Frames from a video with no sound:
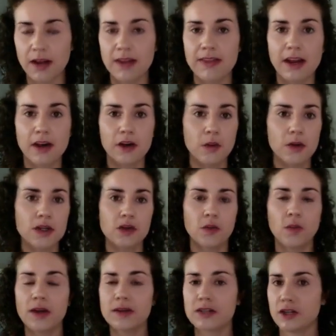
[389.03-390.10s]
And they are going to
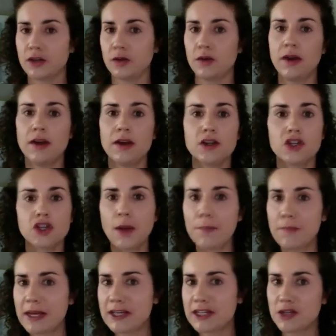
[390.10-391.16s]
want to
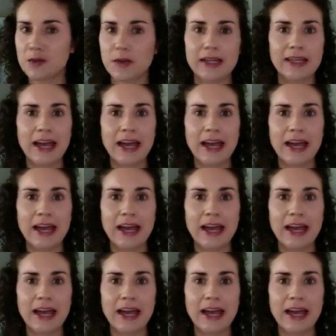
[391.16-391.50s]
jump into it,